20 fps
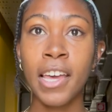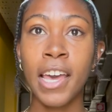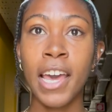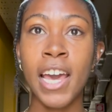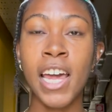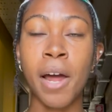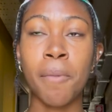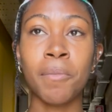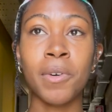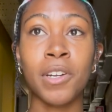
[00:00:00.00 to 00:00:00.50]

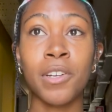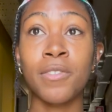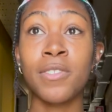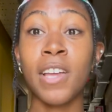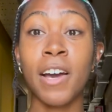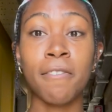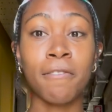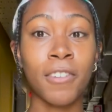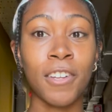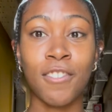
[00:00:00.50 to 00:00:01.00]
And I'm gonna
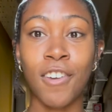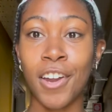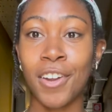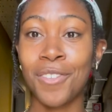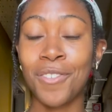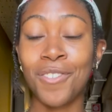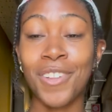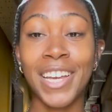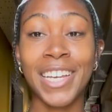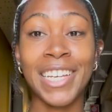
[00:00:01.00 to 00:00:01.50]
definitely try to
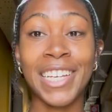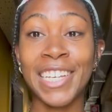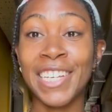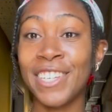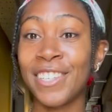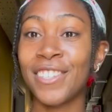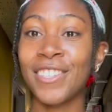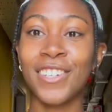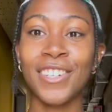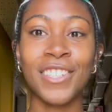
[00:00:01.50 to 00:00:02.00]
do like
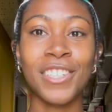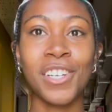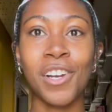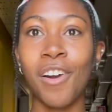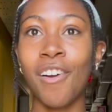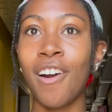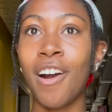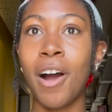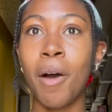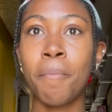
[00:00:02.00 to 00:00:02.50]
Eastern
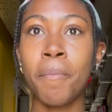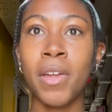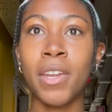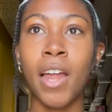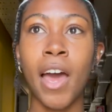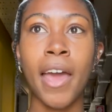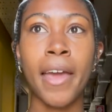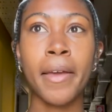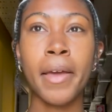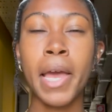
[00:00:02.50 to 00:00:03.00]
Europe and
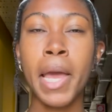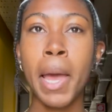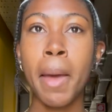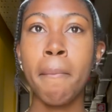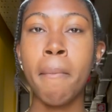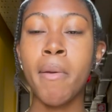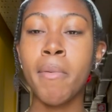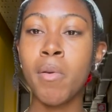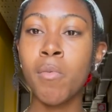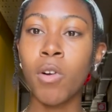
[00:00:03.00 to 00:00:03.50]
like
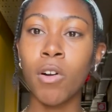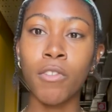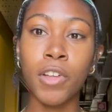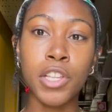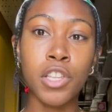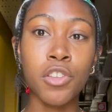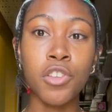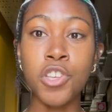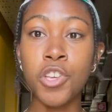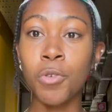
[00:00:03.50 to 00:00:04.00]
maybe more of
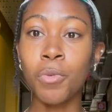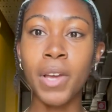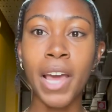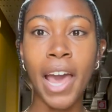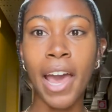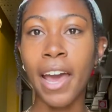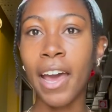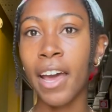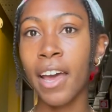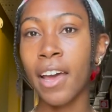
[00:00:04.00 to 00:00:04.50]
like the
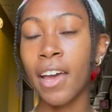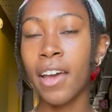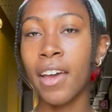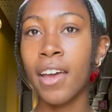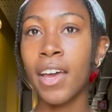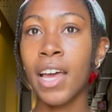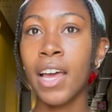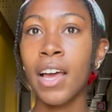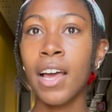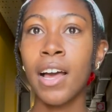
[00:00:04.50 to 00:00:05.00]

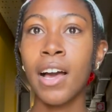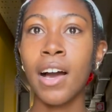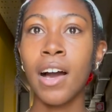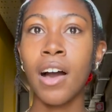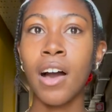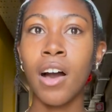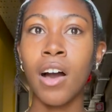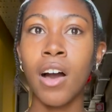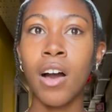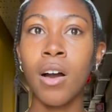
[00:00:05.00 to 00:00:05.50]

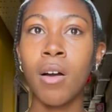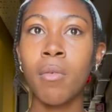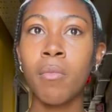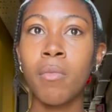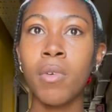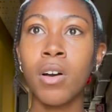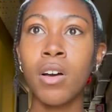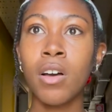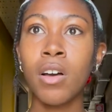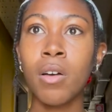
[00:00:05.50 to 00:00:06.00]
UK,
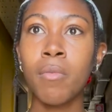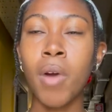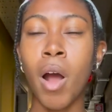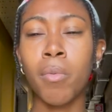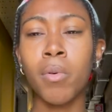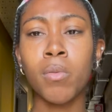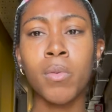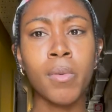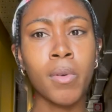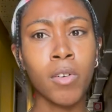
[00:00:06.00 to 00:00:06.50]

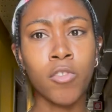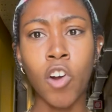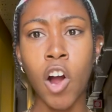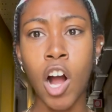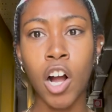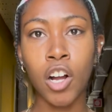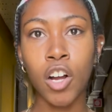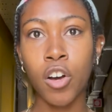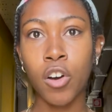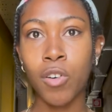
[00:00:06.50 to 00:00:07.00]
probably
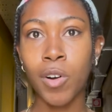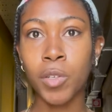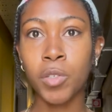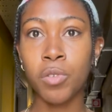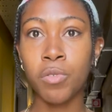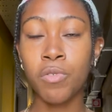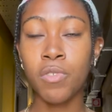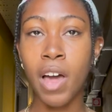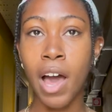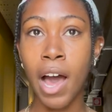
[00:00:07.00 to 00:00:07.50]
Morocco,
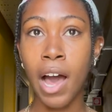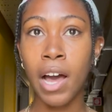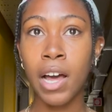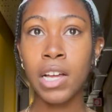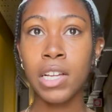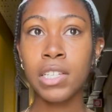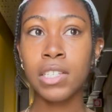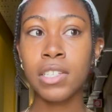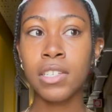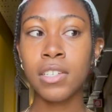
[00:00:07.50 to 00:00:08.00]
do
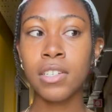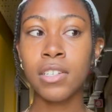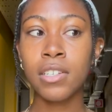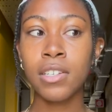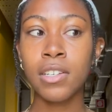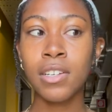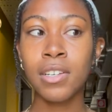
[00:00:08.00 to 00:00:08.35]
that.